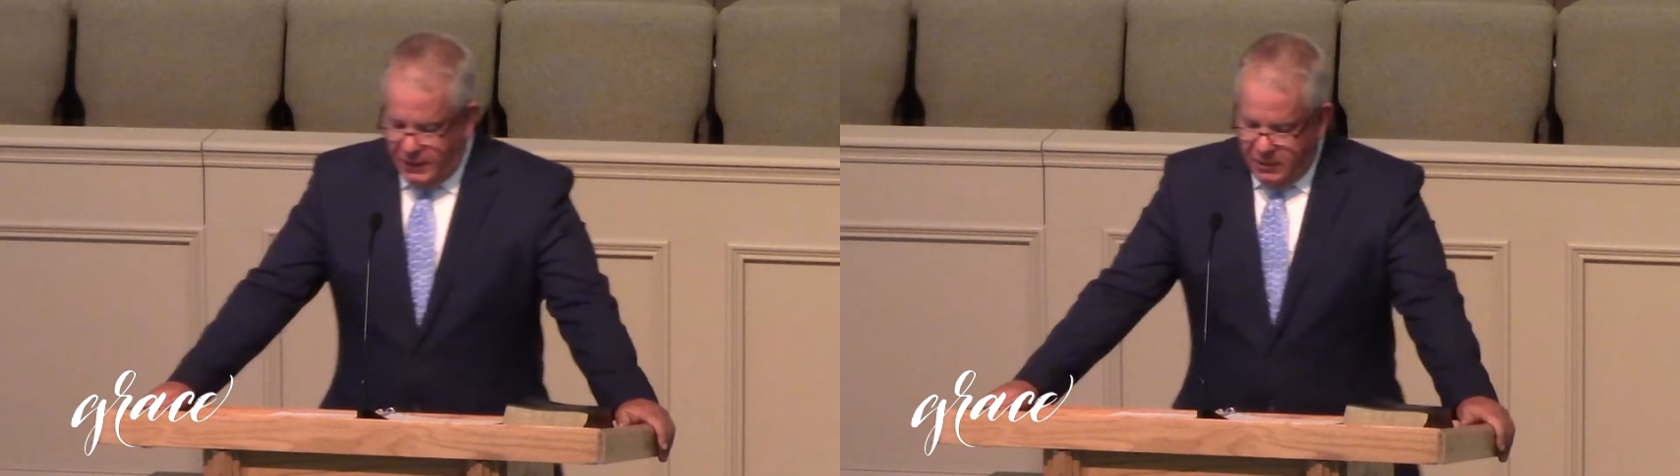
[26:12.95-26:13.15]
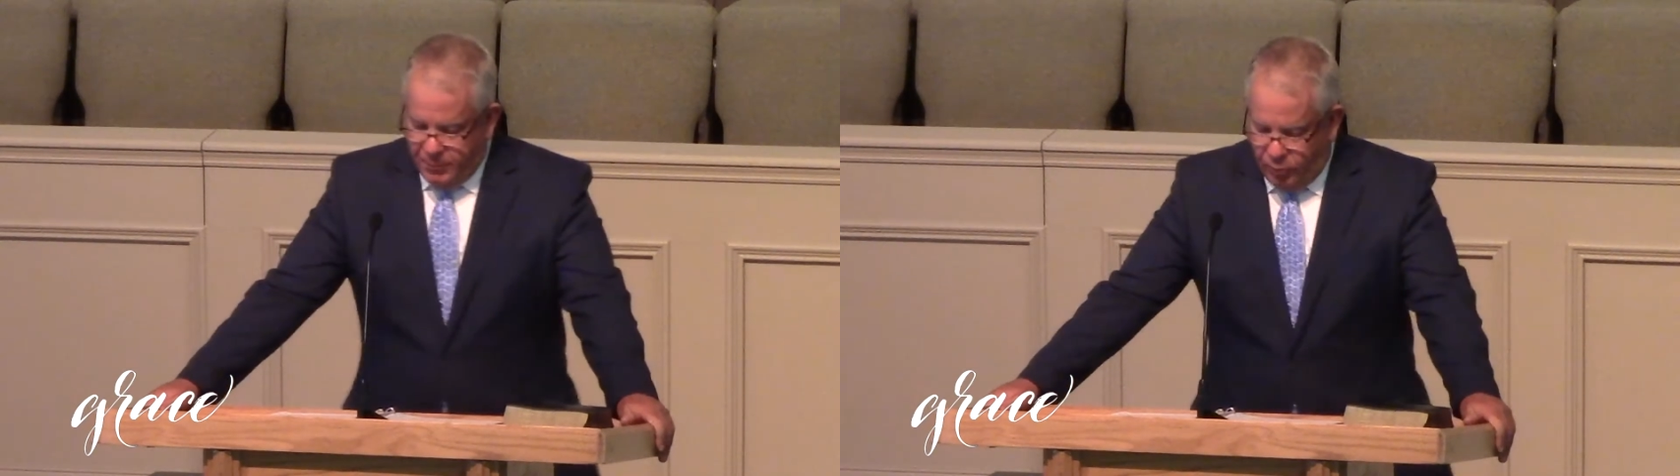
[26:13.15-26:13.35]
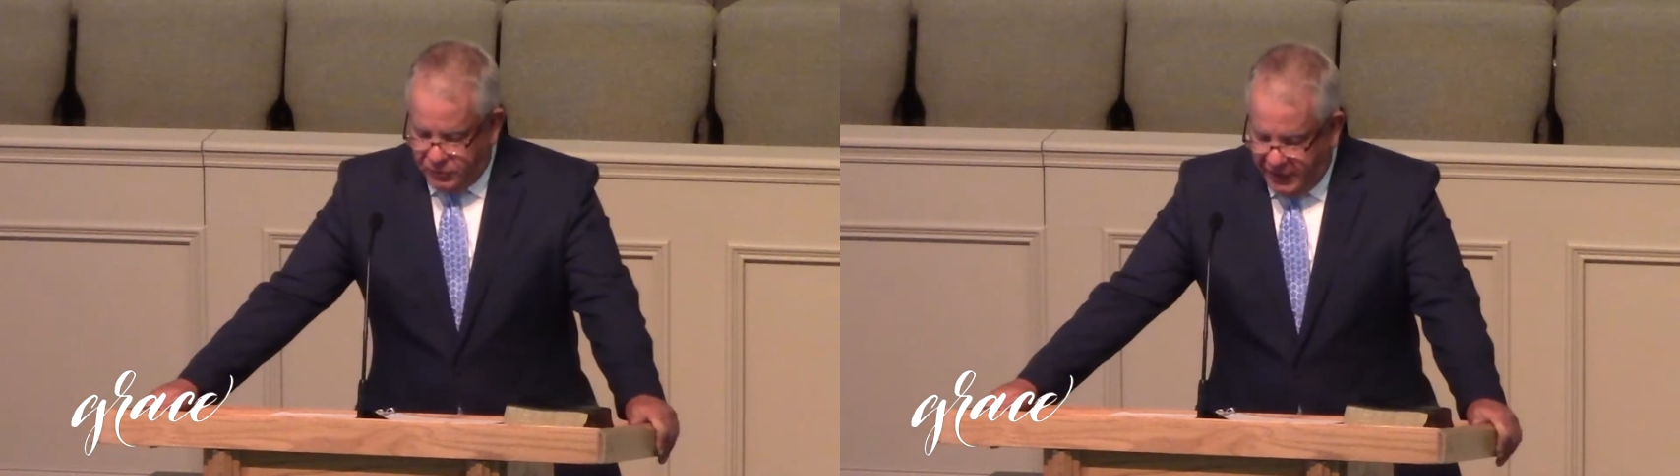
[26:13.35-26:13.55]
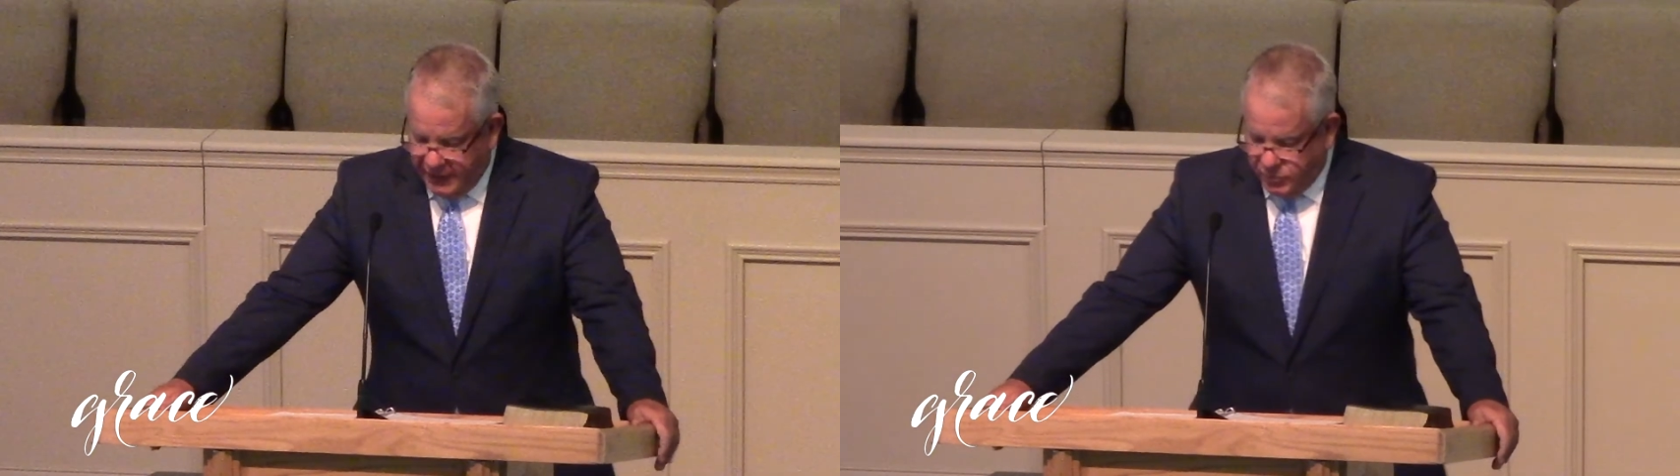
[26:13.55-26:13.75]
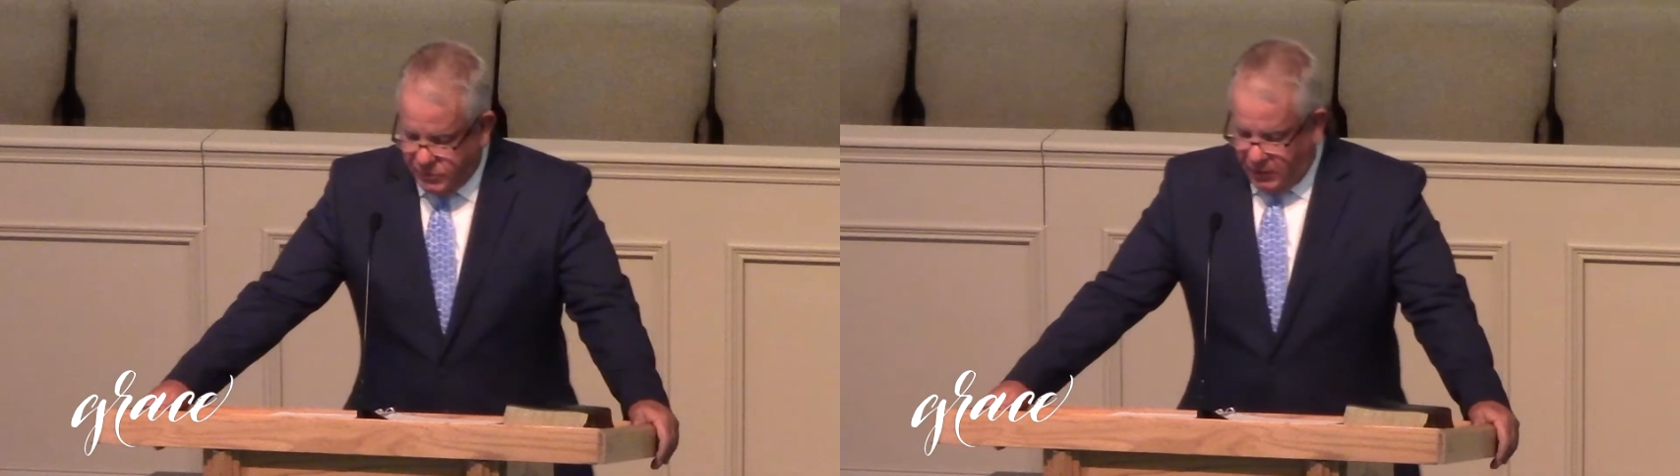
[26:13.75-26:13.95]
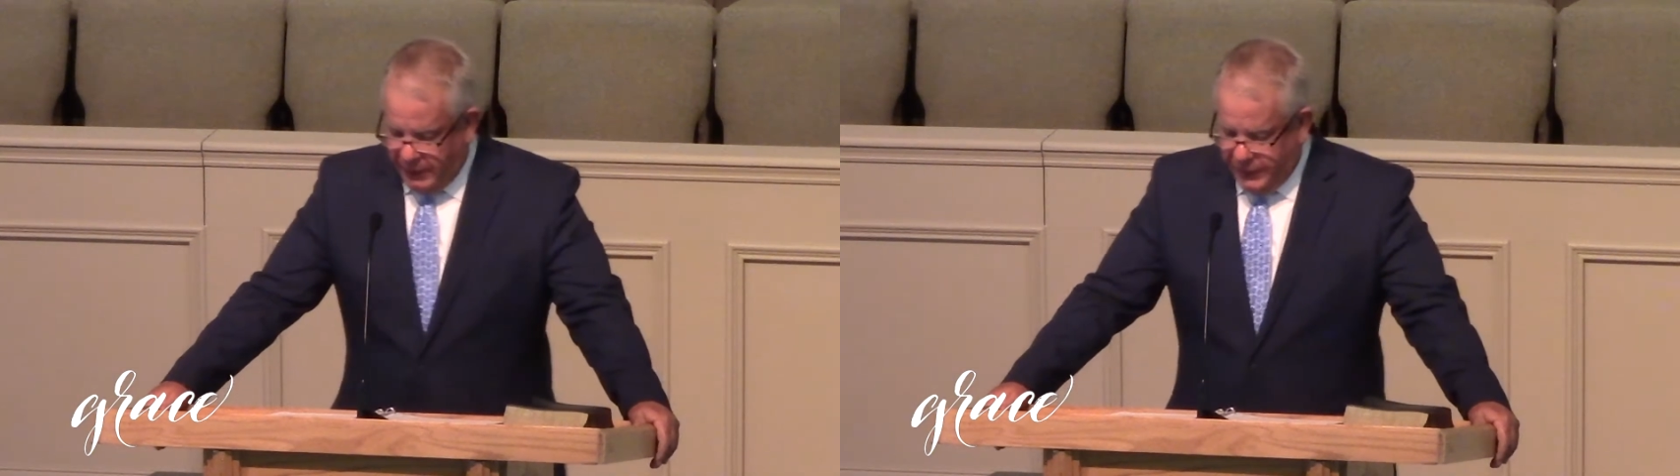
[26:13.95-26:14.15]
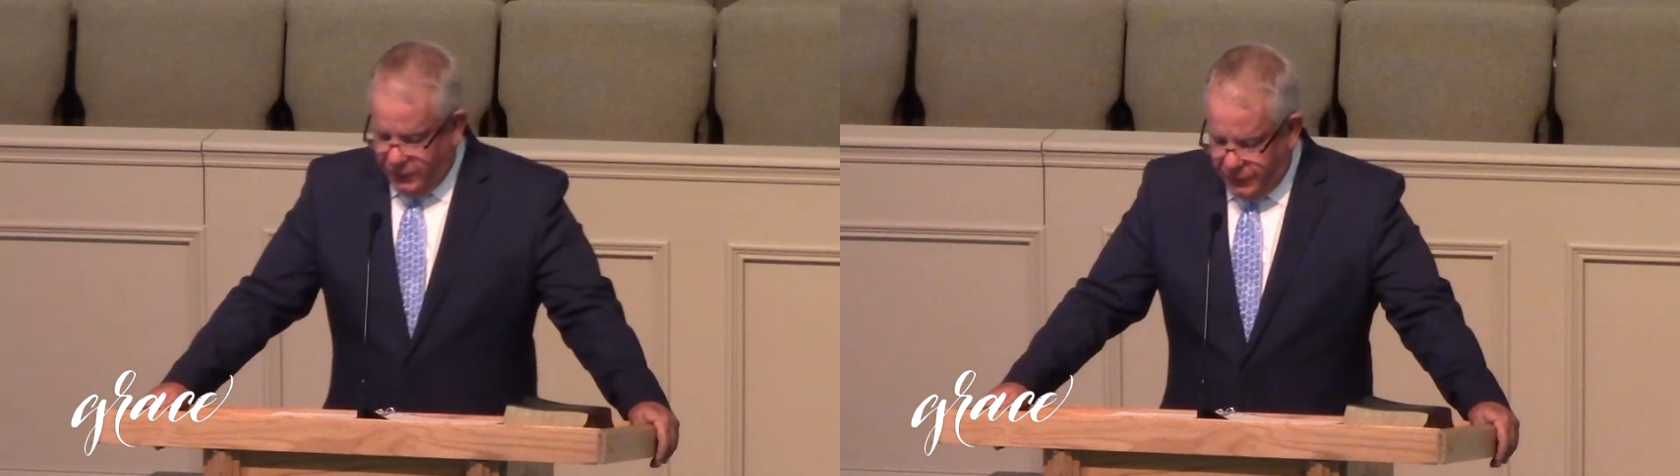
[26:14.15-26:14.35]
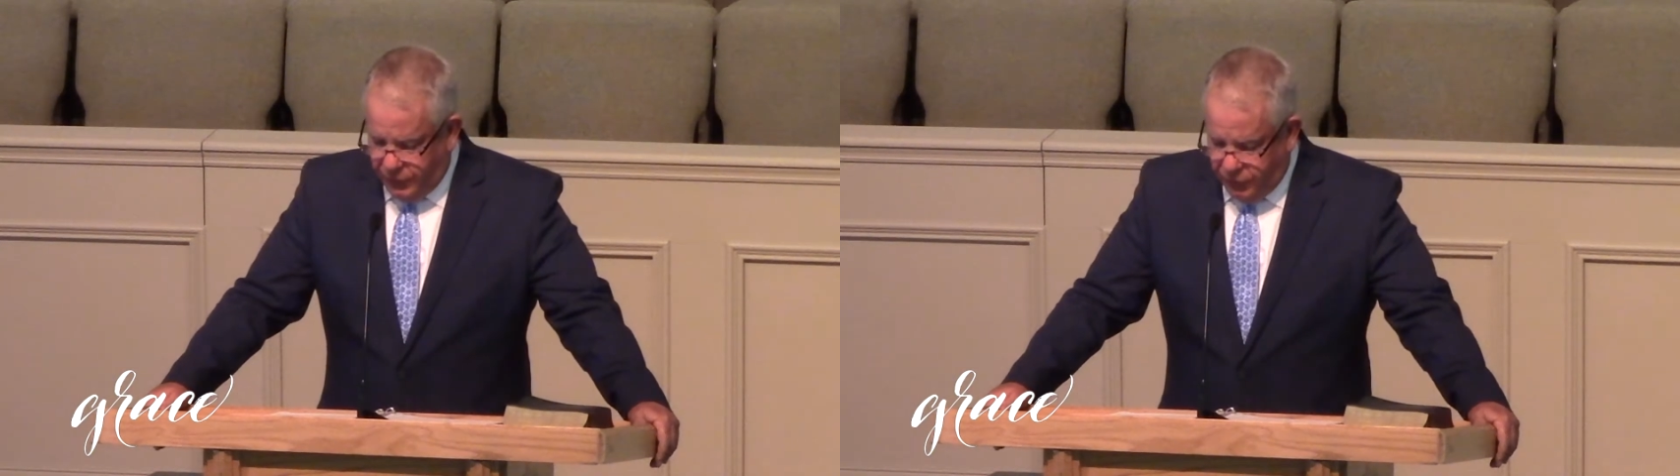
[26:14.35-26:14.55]
The poll tax was levied
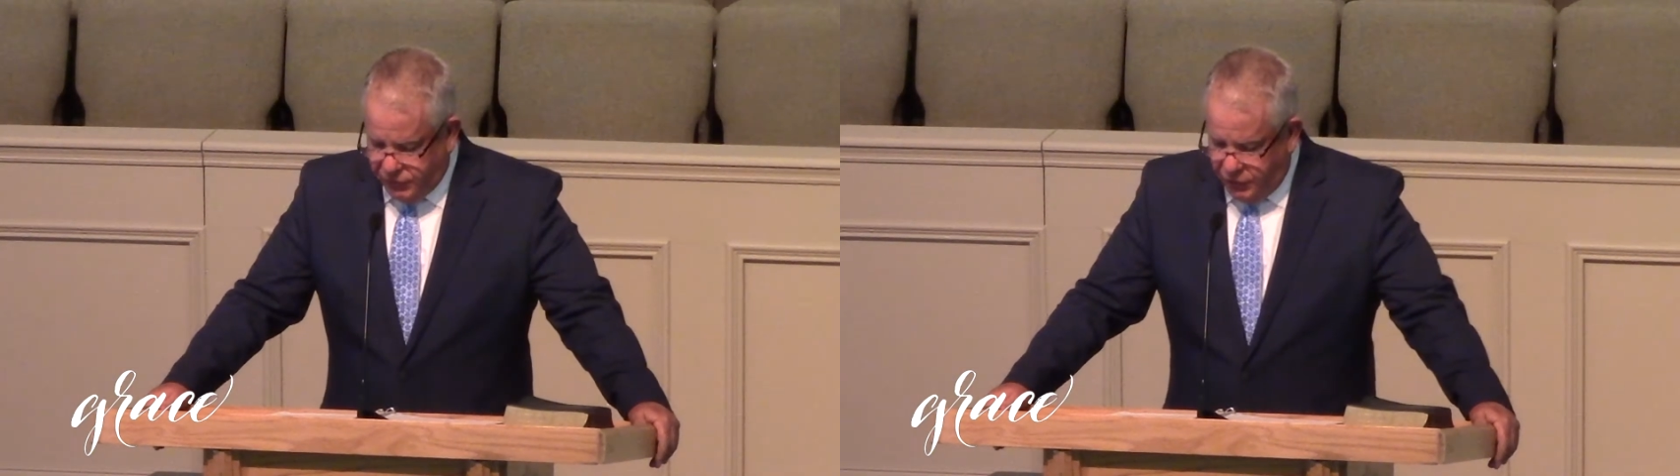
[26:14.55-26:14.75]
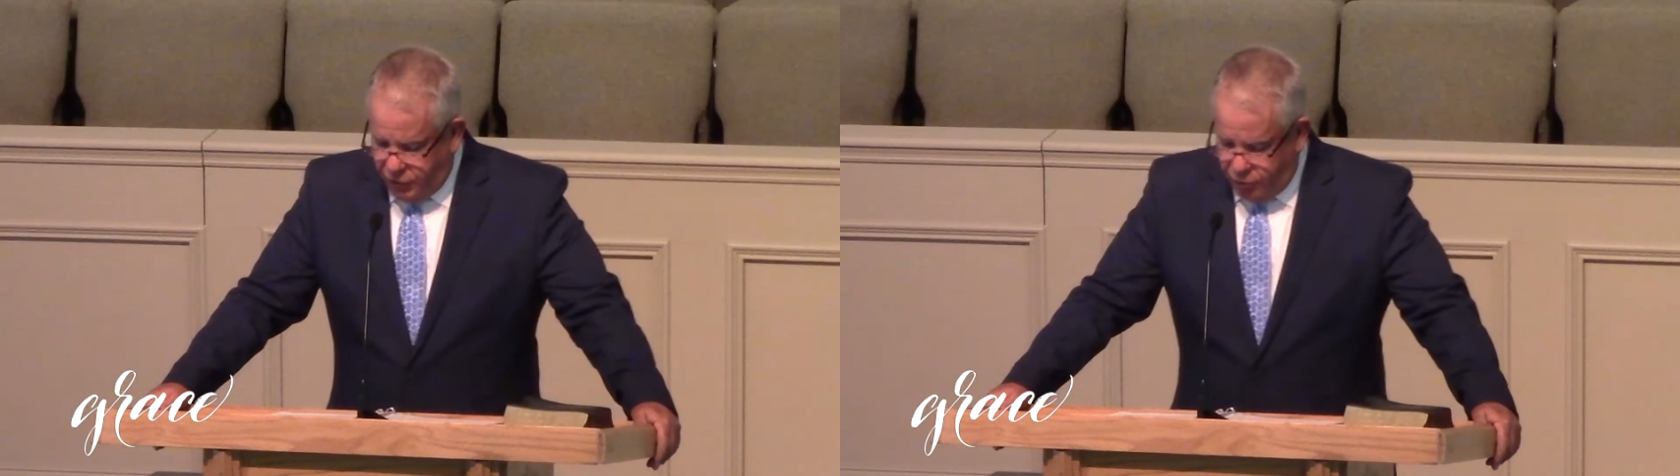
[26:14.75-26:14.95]
on those